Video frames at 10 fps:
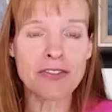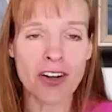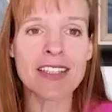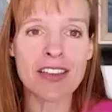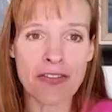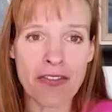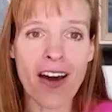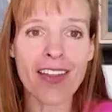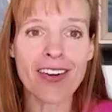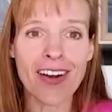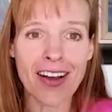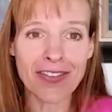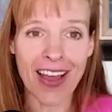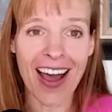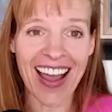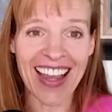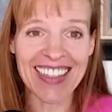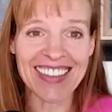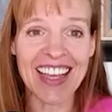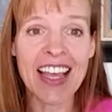is the father of
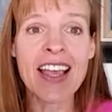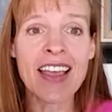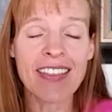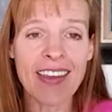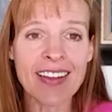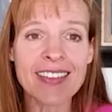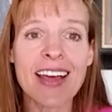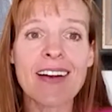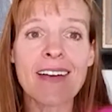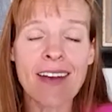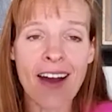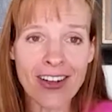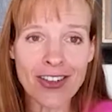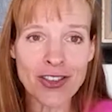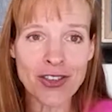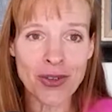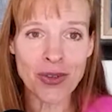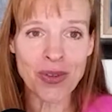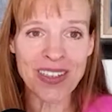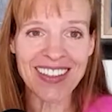lies. Things that are not
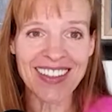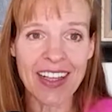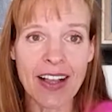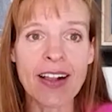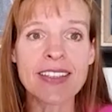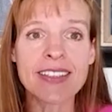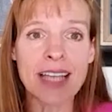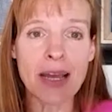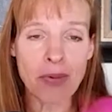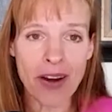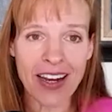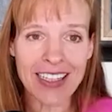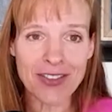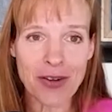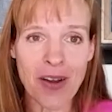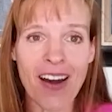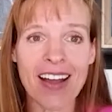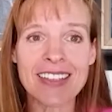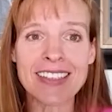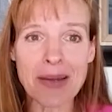true separate us from
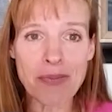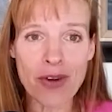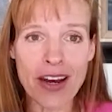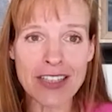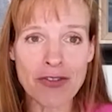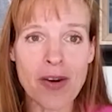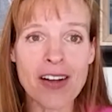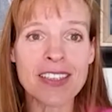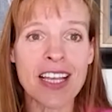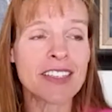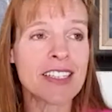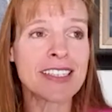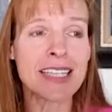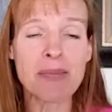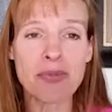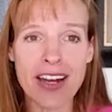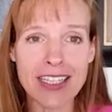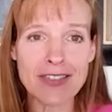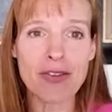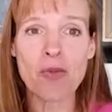God, separate us from ourselves, and separate
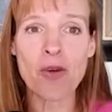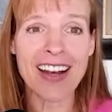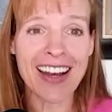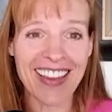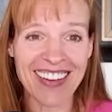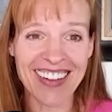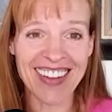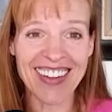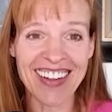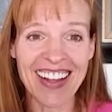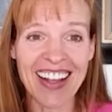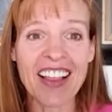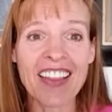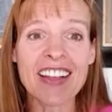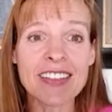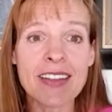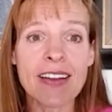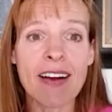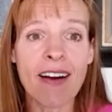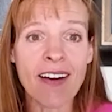us from one another. Things
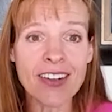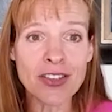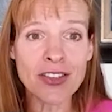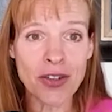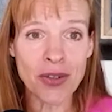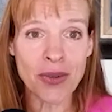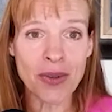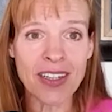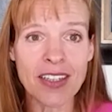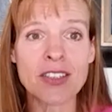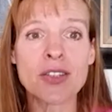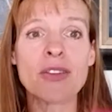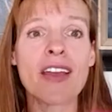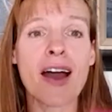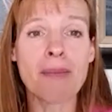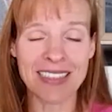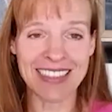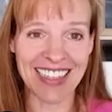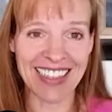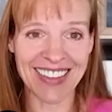that are true do the
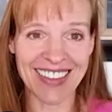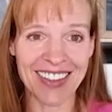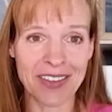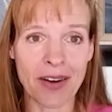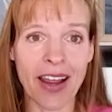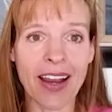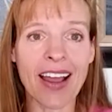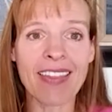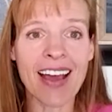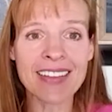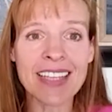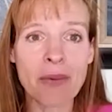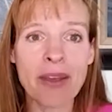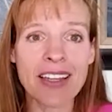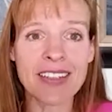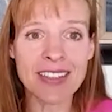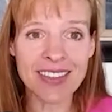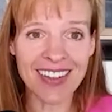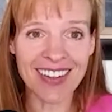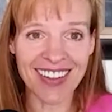opposite, right? And that's how we can
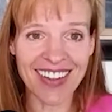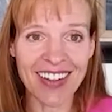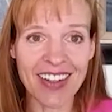discern